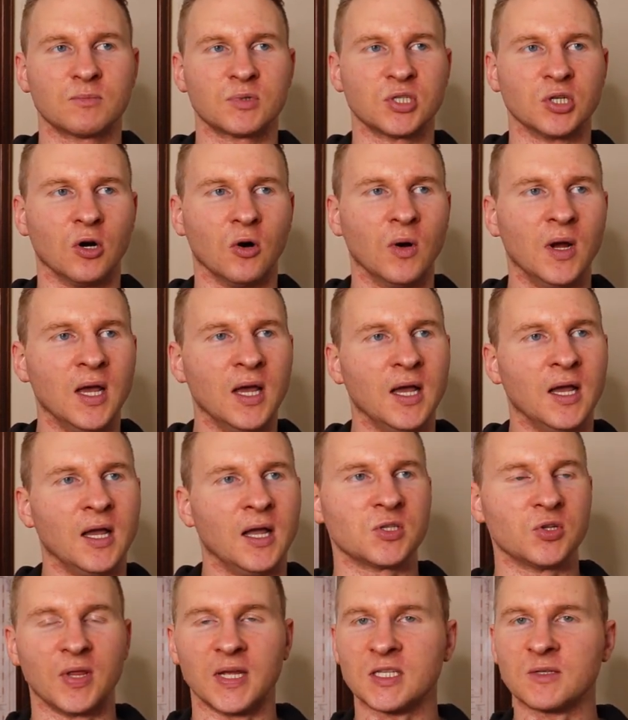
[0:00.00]
So
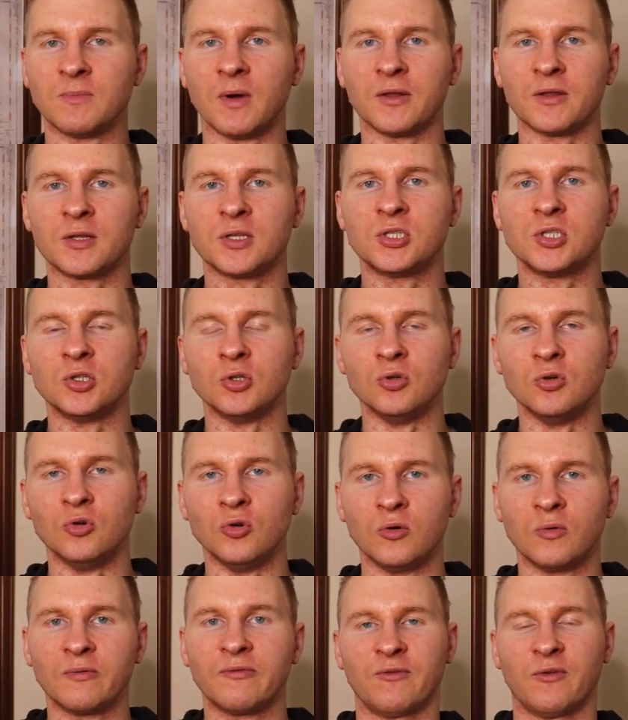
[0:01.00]
that's month
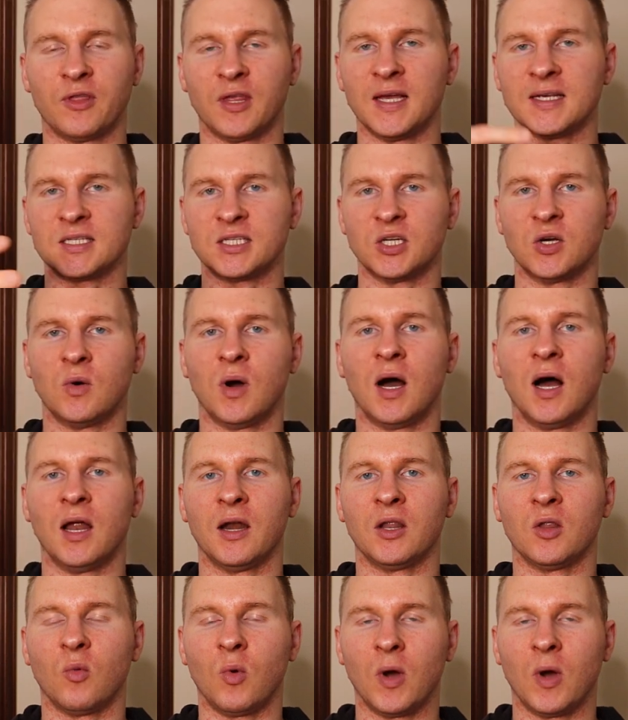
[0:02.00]
2 for the SEO on the